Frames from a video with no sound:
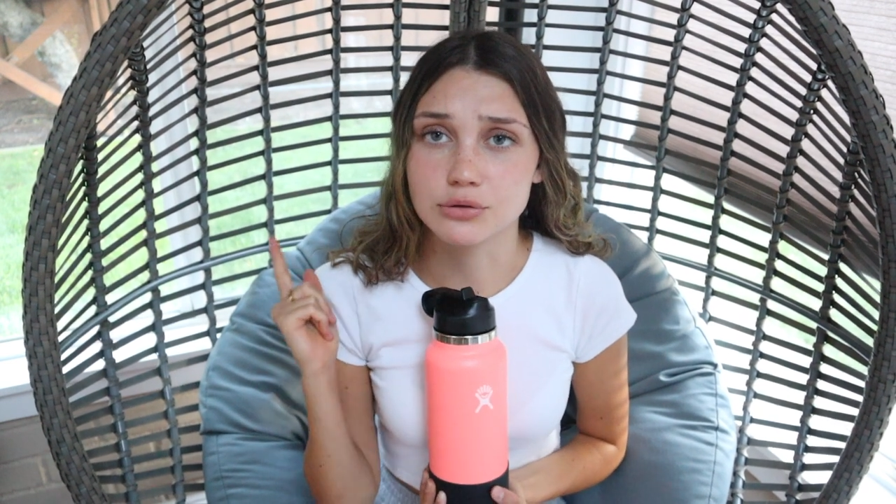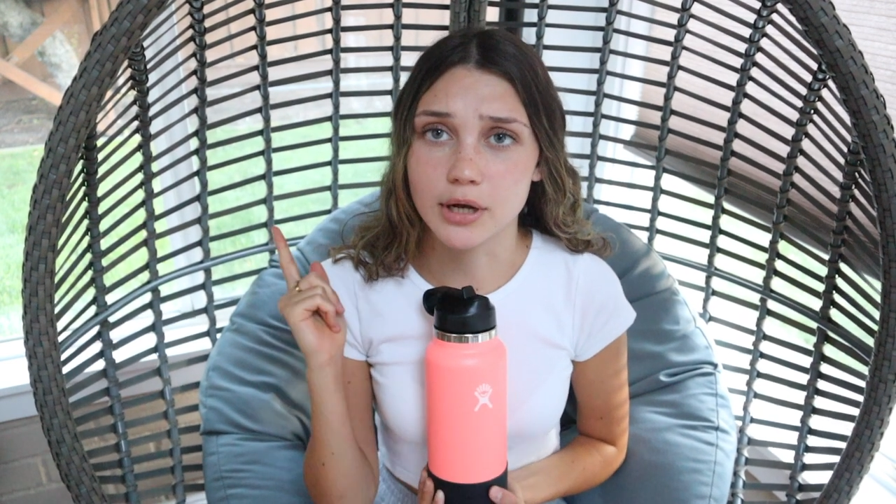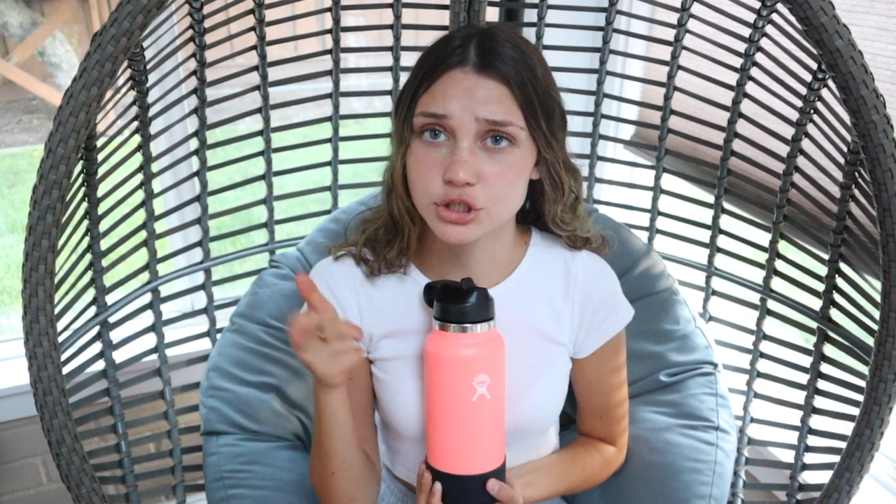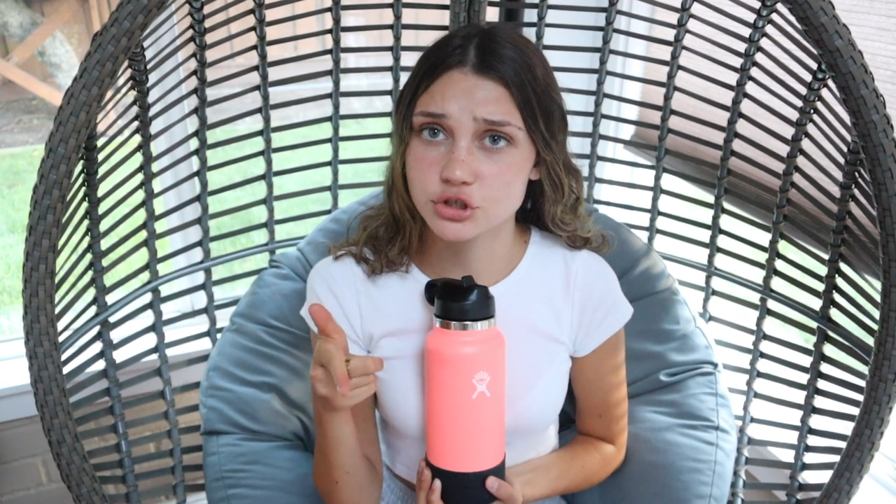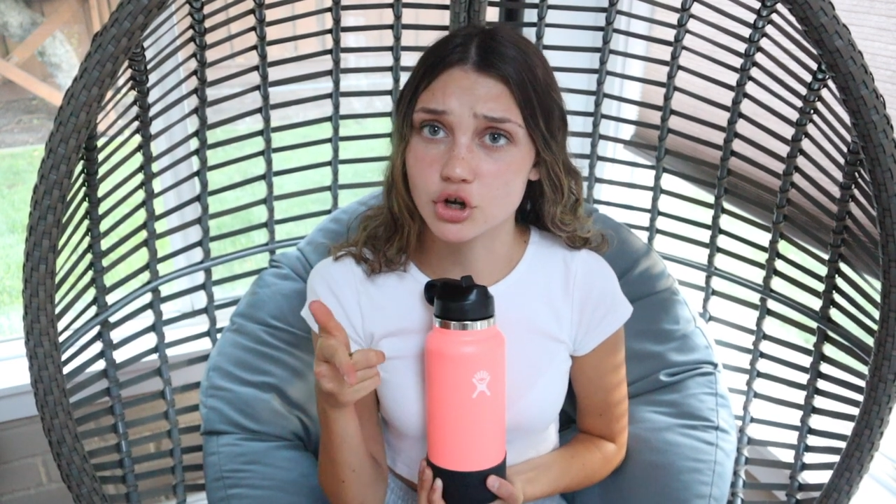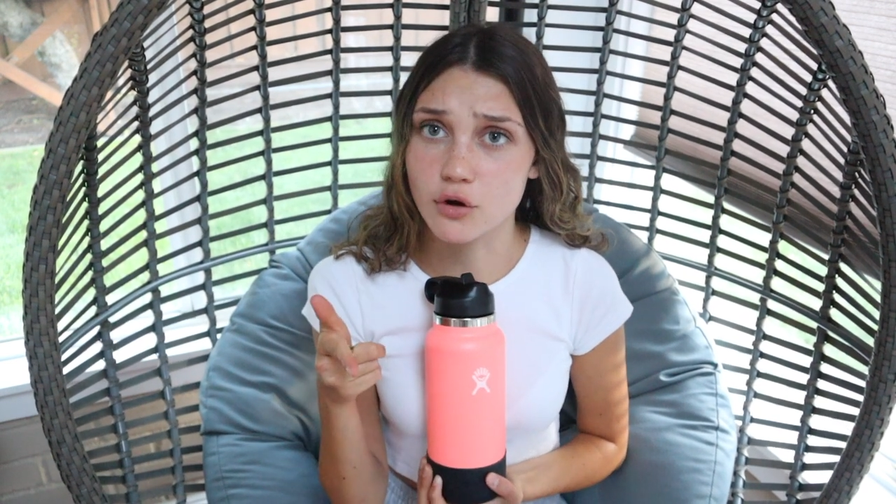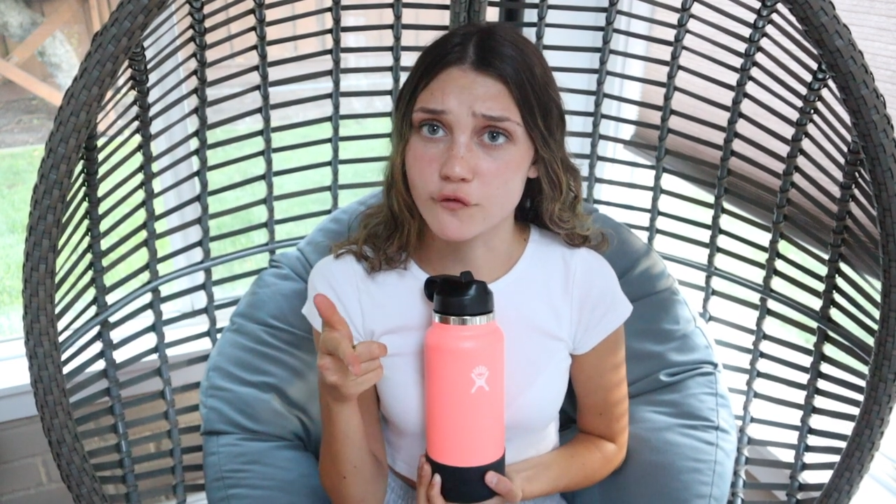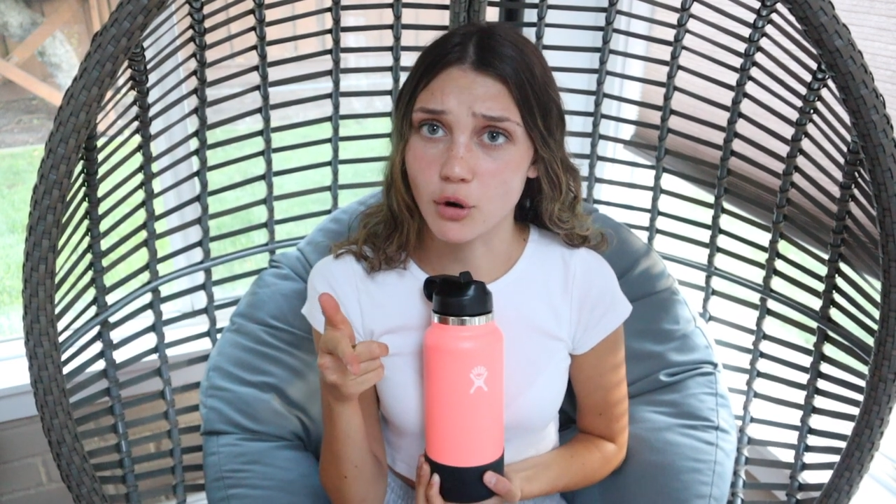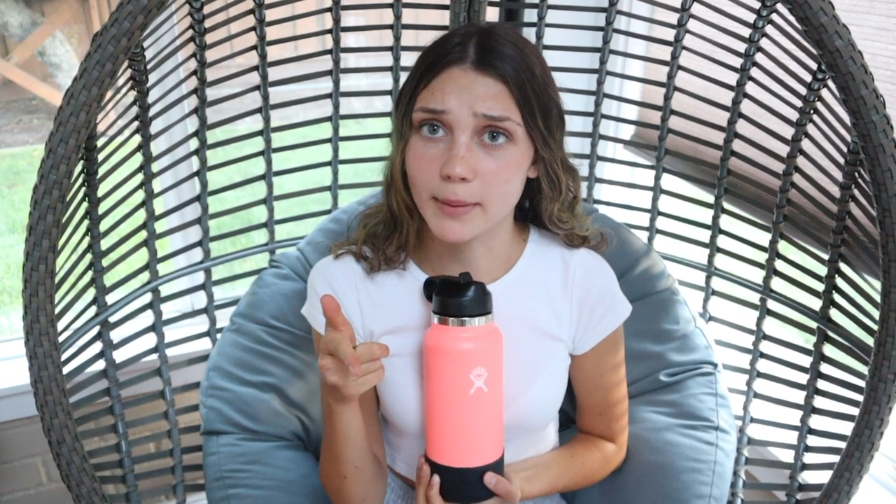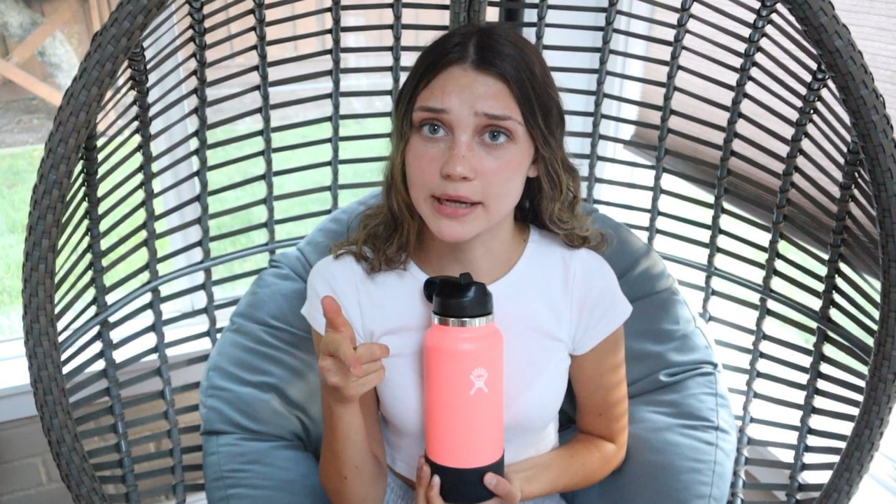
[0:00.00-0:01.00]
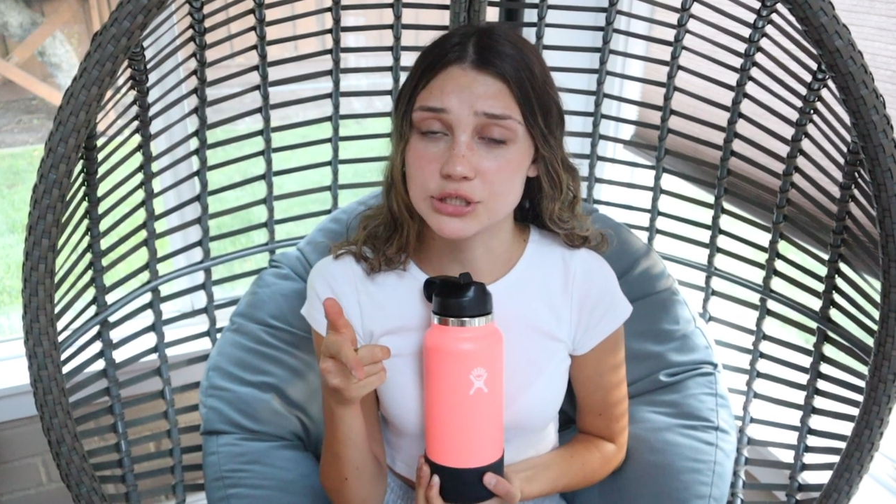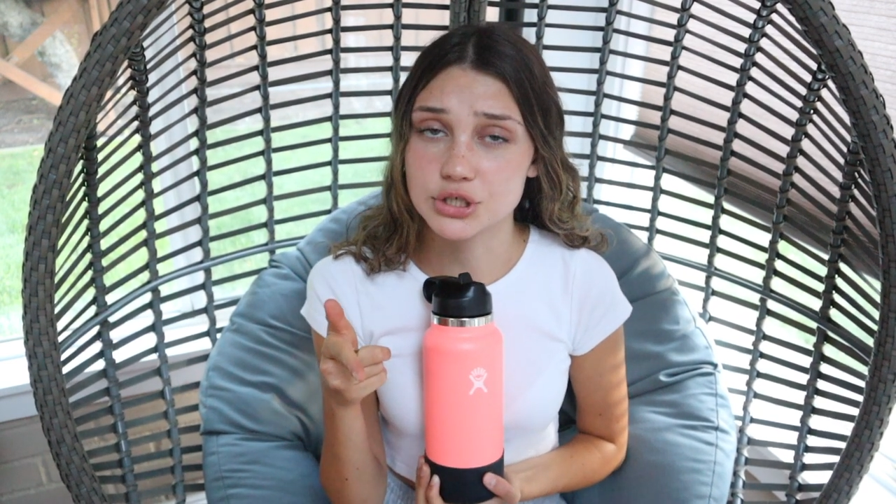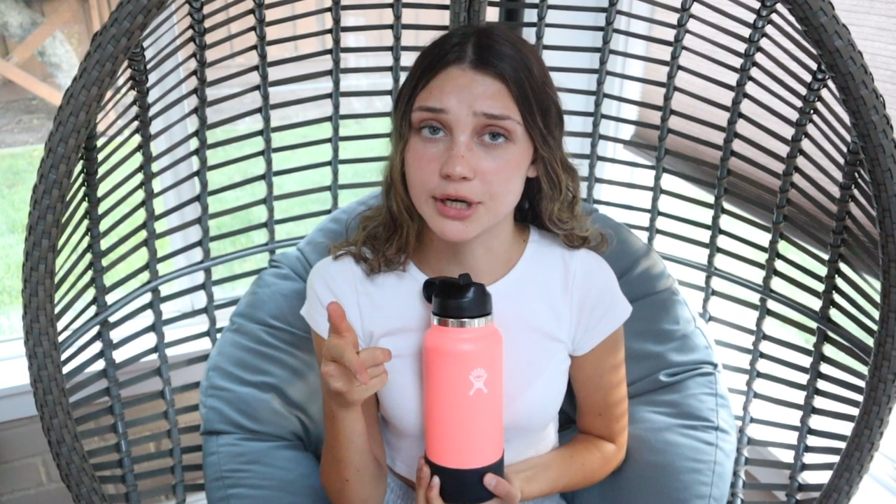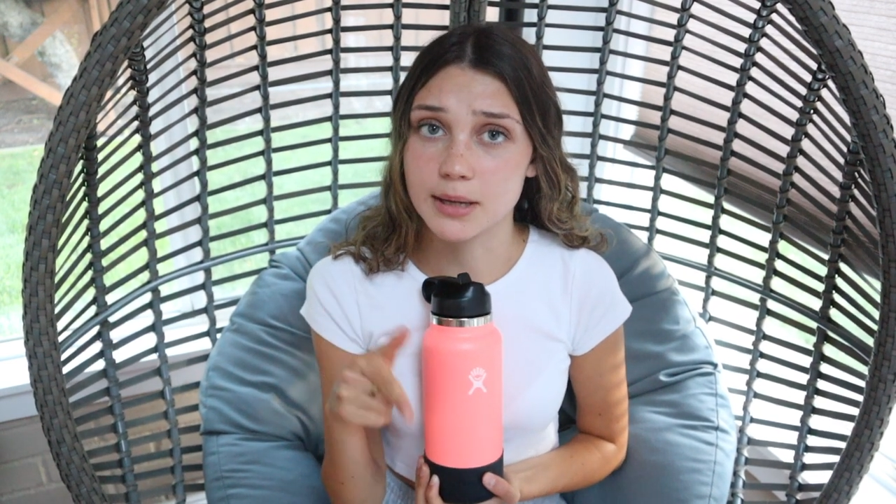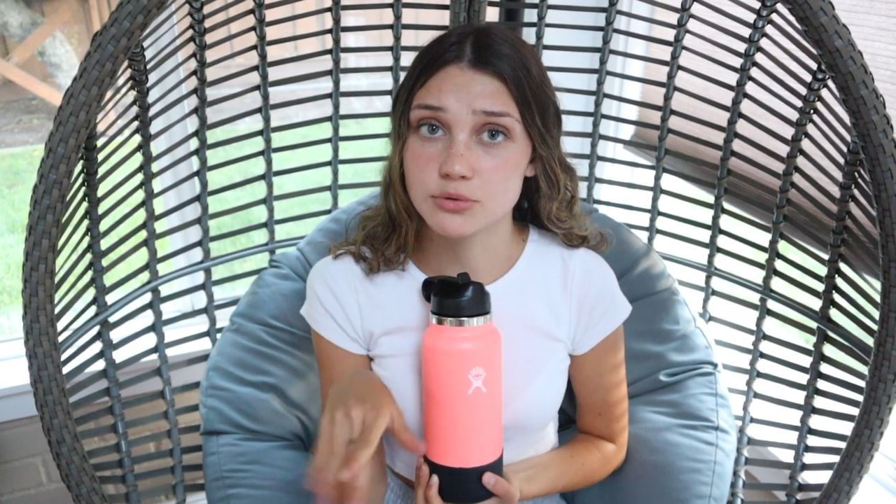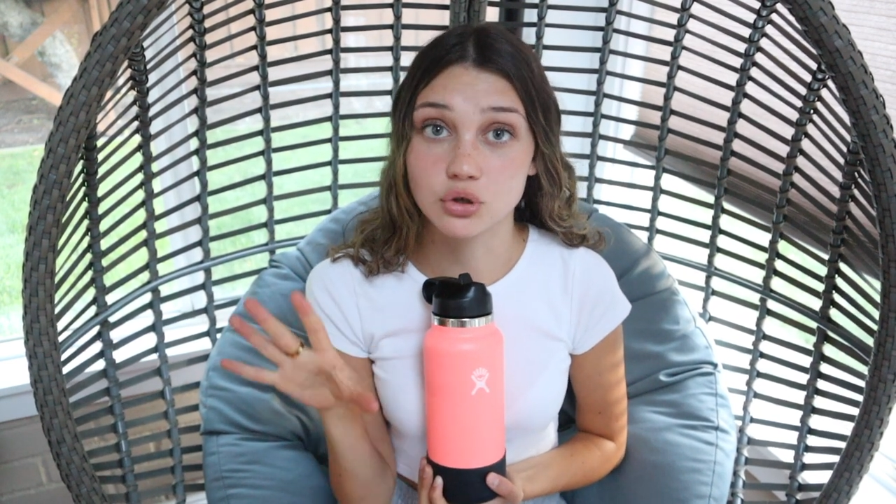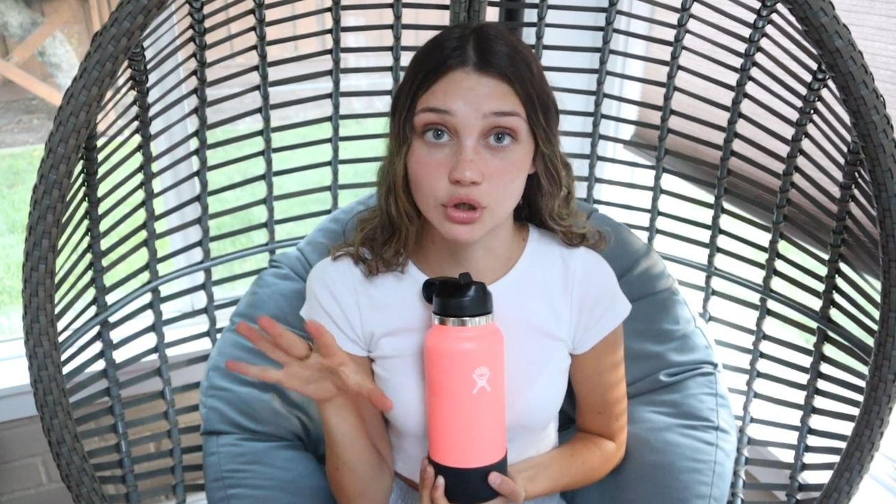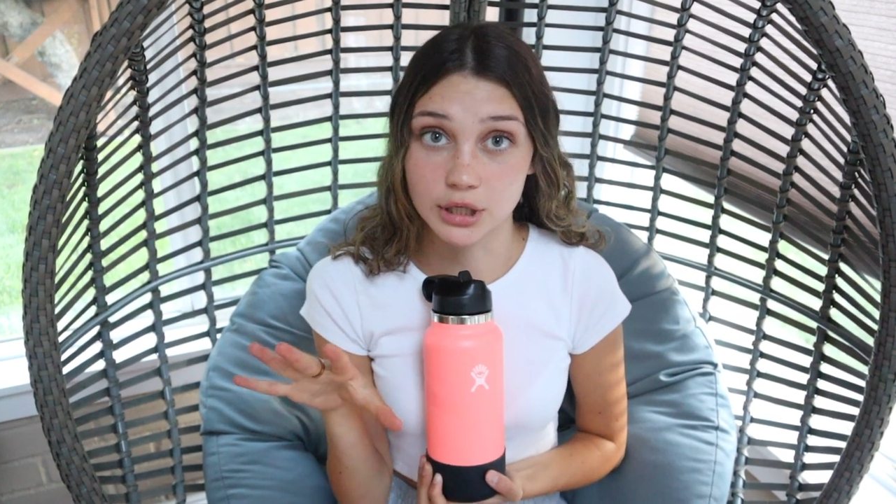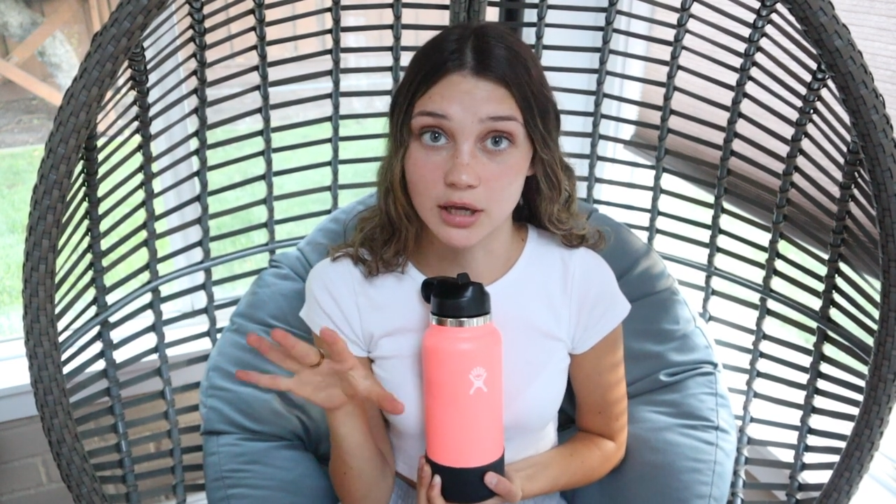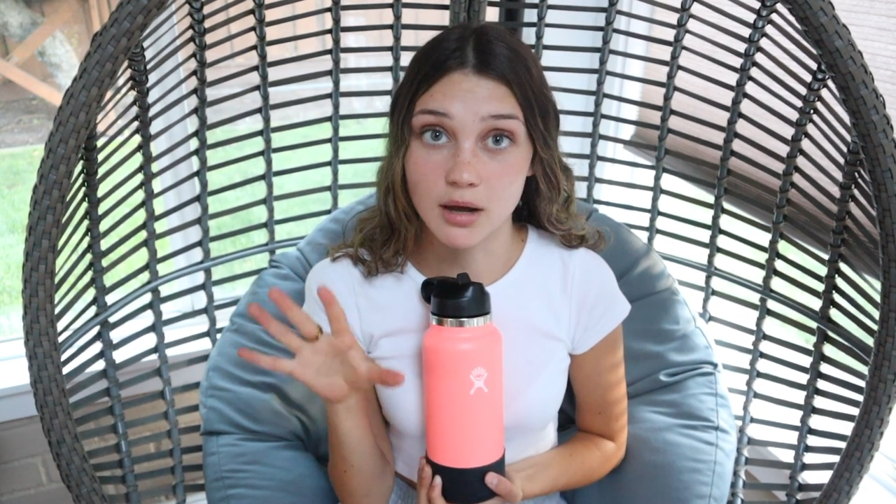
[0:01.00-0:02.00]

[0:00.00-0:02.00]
so you guys should go follow my Instagram to learn